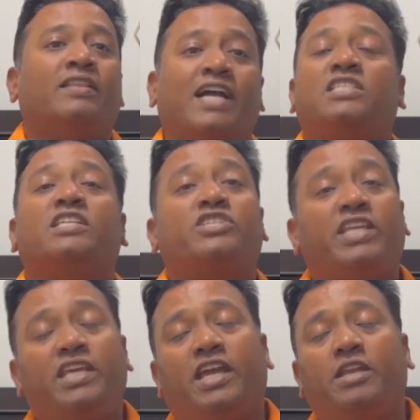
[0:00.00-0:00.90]
That's the
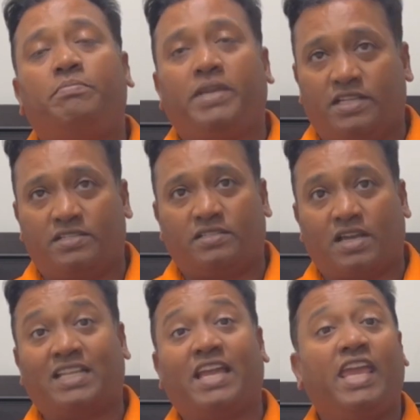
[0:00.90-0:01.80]
C in peace.
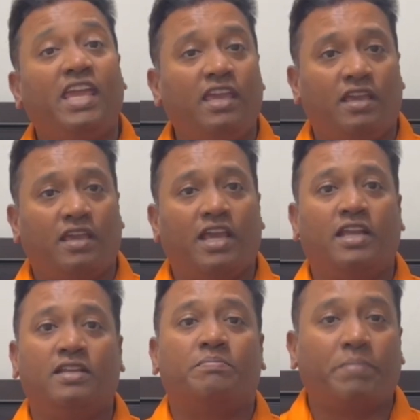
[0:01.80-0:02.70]
And the E
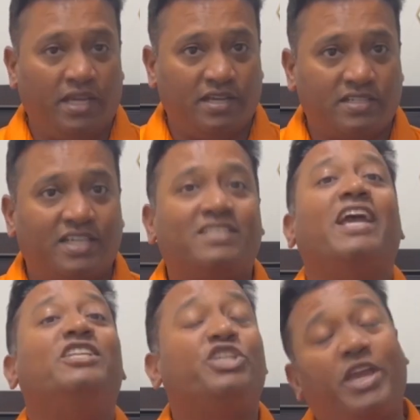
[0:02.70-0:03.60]
in peace is
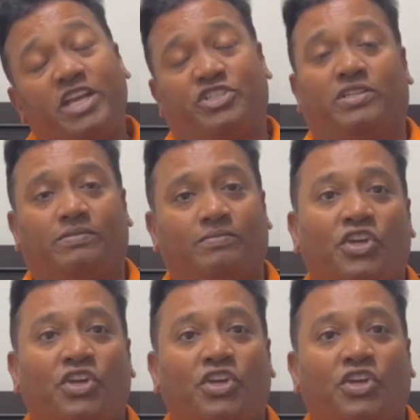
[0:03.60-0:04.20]
education.